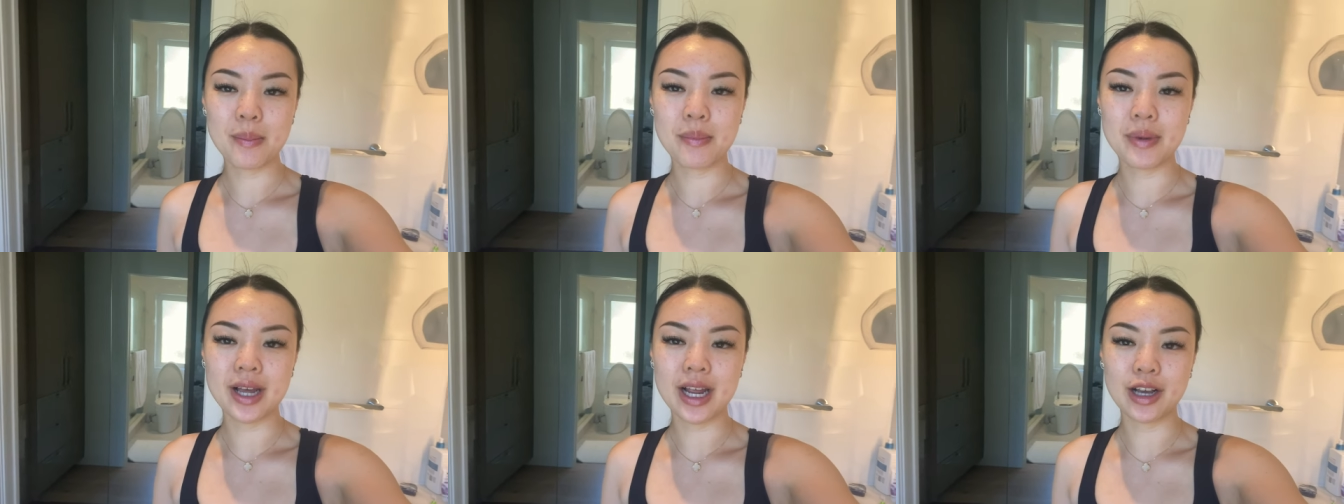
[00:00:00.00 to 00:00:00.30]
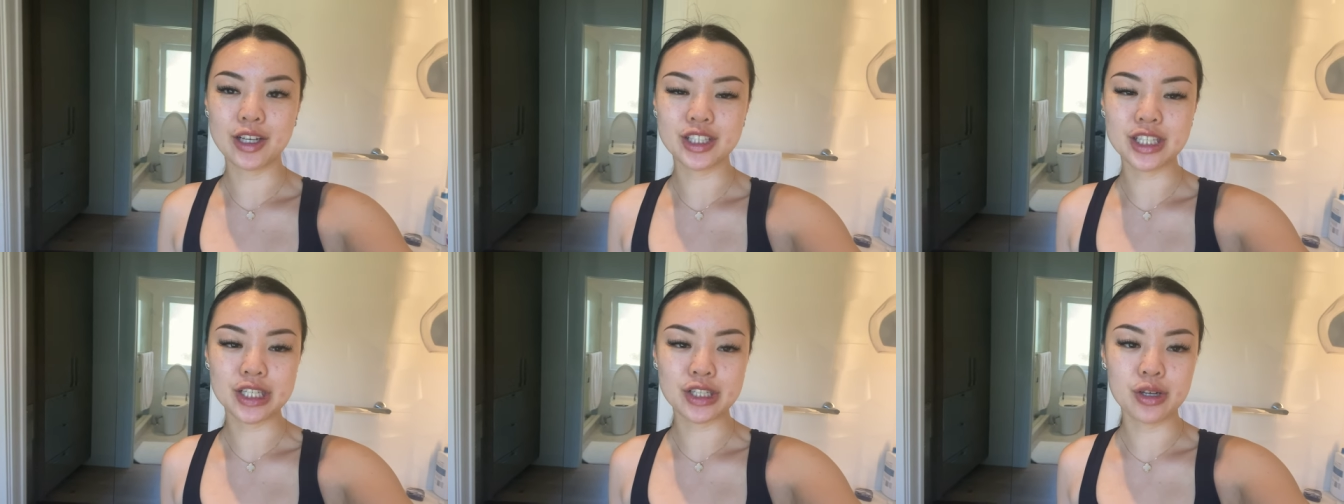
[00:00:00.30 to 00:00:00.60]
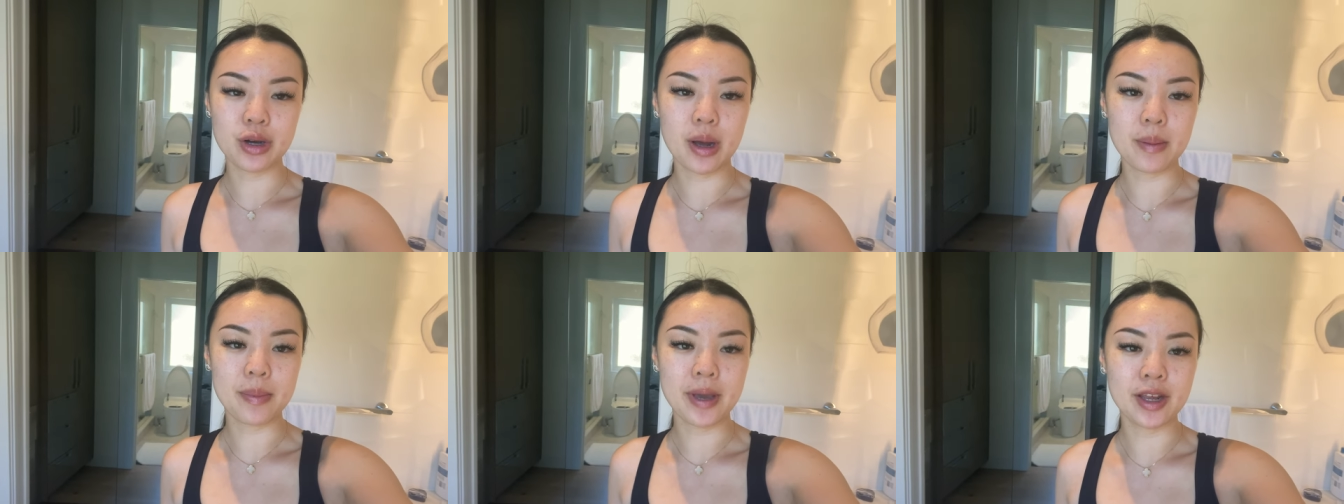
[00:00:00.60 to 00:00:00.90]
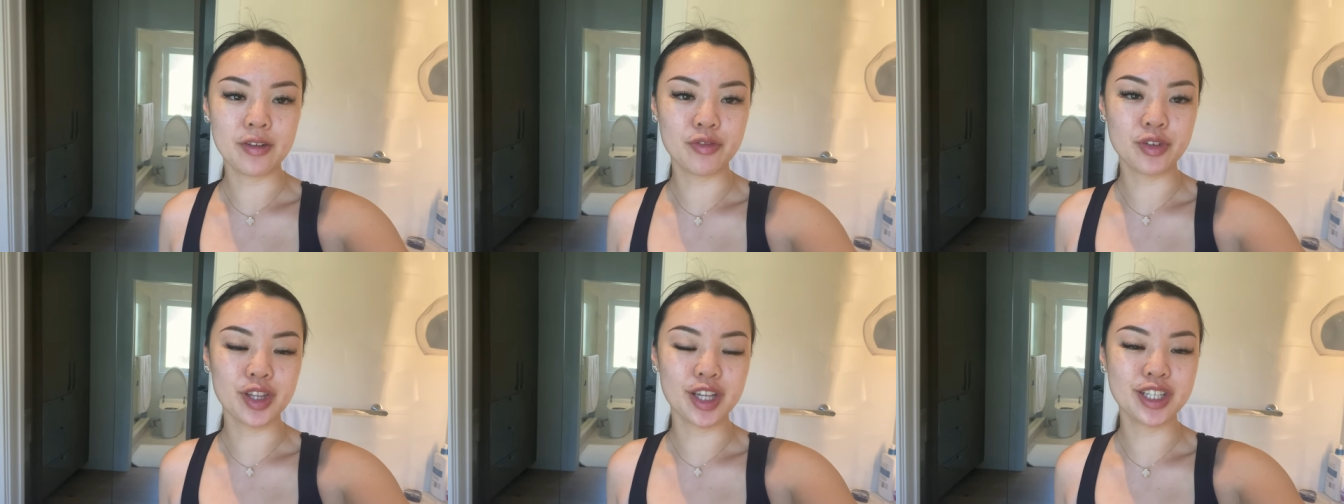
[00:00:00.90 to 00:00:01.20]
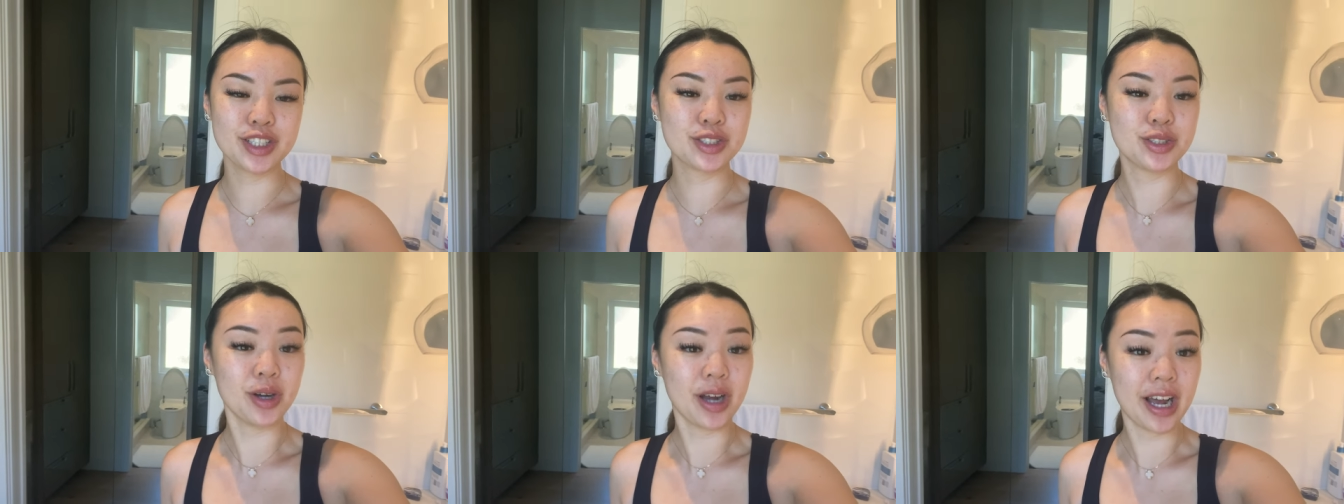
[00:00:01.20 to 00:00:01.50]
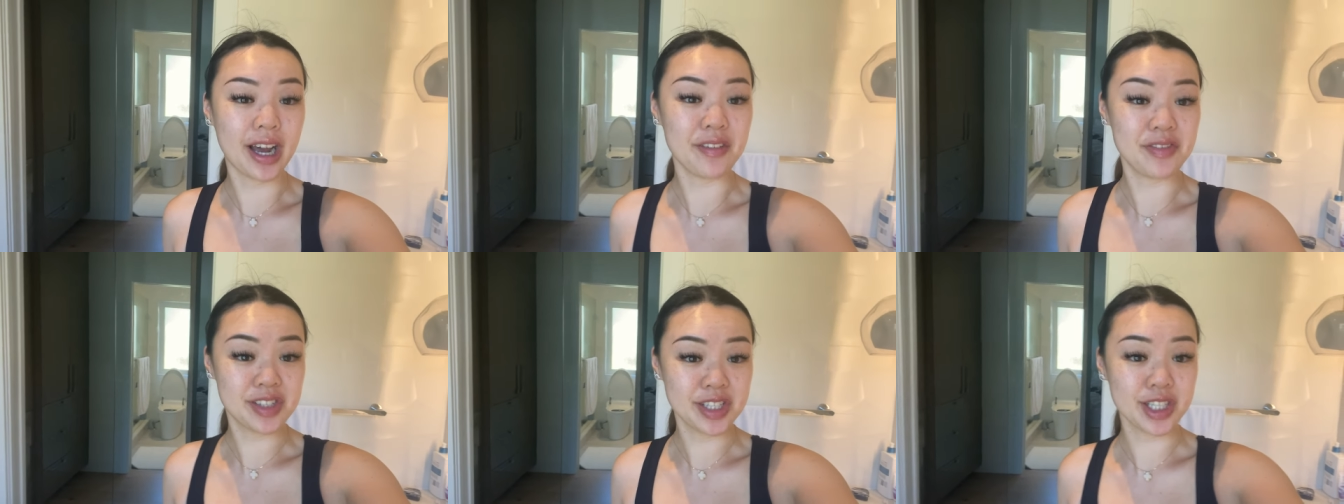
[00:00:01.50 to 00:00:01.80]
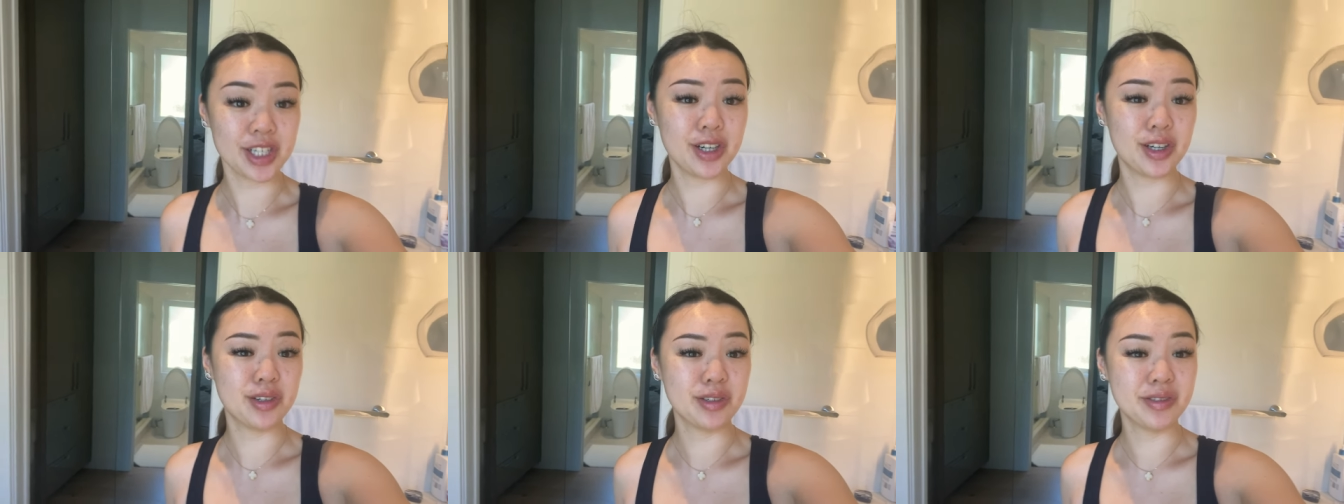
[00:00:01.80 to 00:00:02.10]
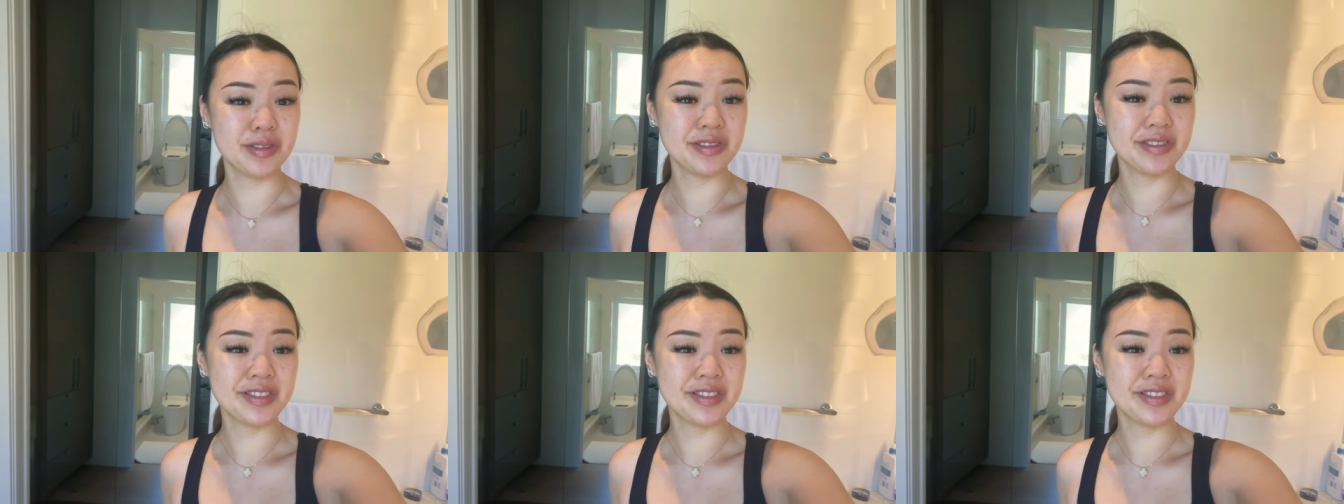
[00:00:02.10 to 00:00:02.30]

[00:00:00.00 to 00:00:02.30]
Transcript: But I was like, no, I paid for this, so I have to go.